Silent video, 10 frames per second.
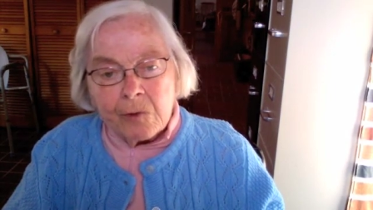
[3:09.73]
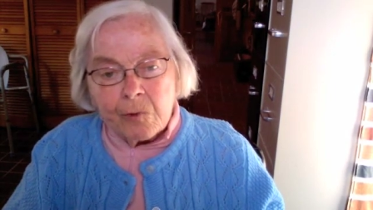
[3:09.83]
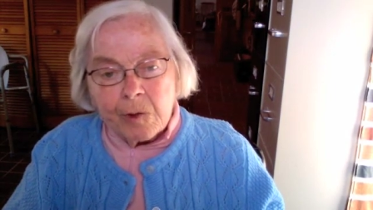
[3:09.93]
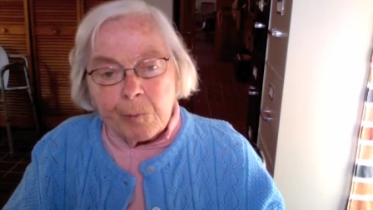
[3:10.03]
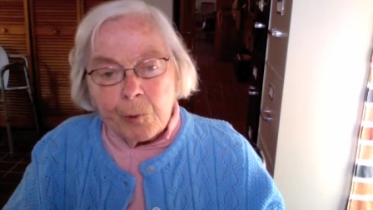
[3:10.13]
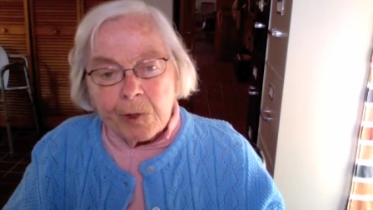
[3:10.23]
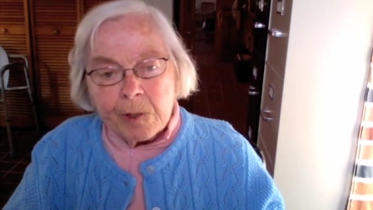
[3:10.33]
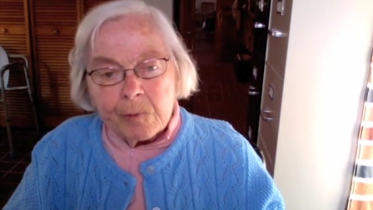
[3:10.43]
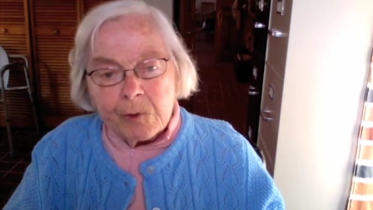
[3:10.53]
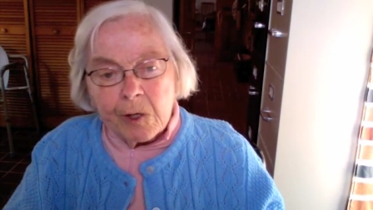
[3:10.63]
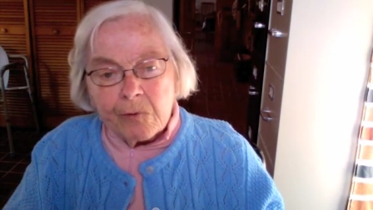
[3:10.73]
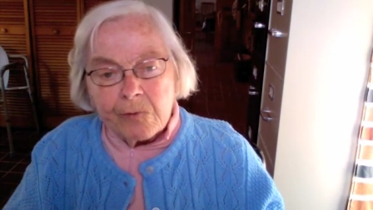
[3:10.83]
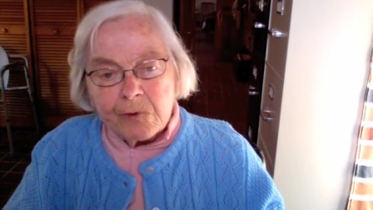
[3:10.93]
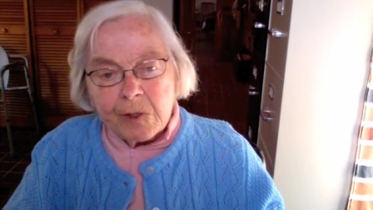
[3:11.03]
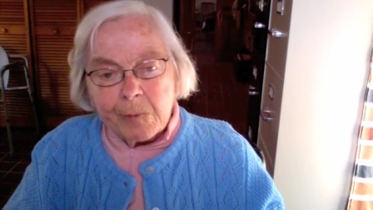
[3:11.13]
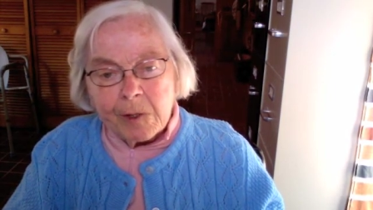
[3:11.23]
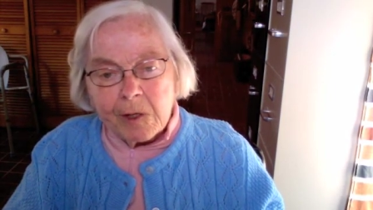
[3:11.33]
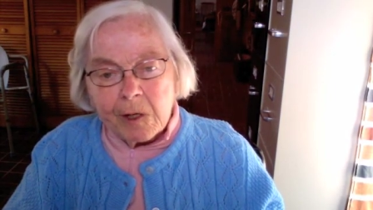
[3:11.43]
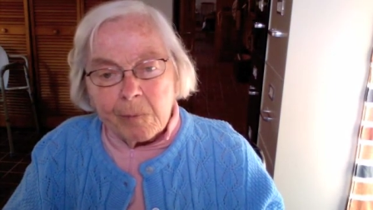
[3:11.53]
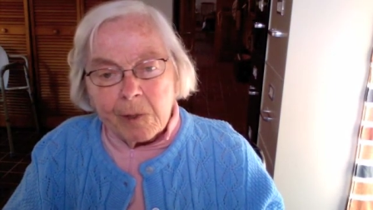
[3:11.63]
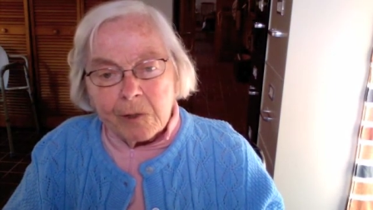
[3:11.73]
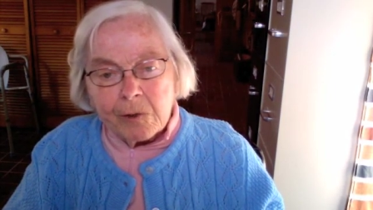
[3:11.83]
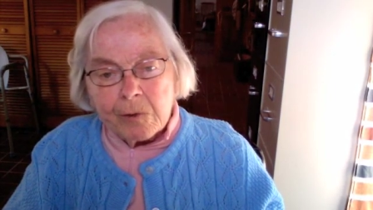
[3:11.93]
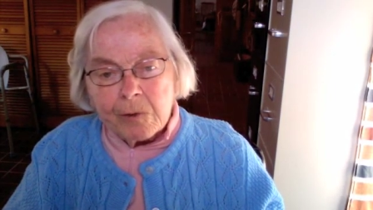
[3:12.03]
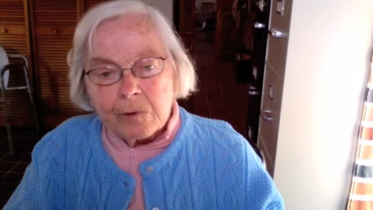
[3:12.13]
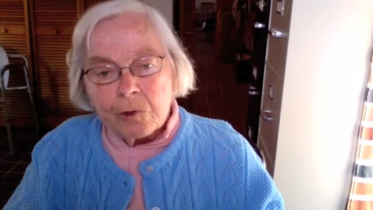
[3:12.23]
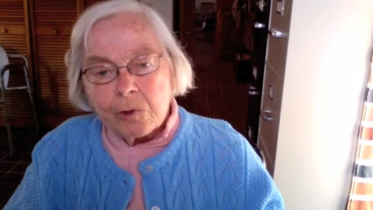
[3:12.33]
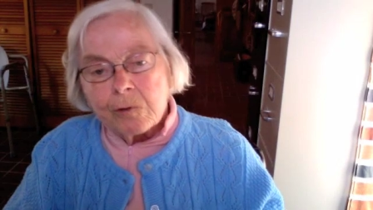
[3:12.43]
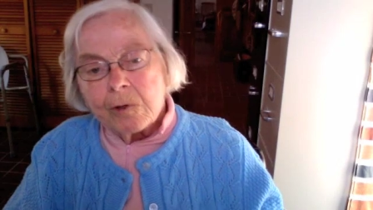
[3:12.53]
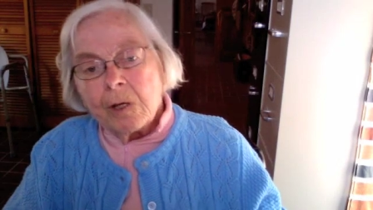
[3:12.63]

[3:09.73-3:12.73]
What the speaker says: So the Buddha himself is something that Ambedkar took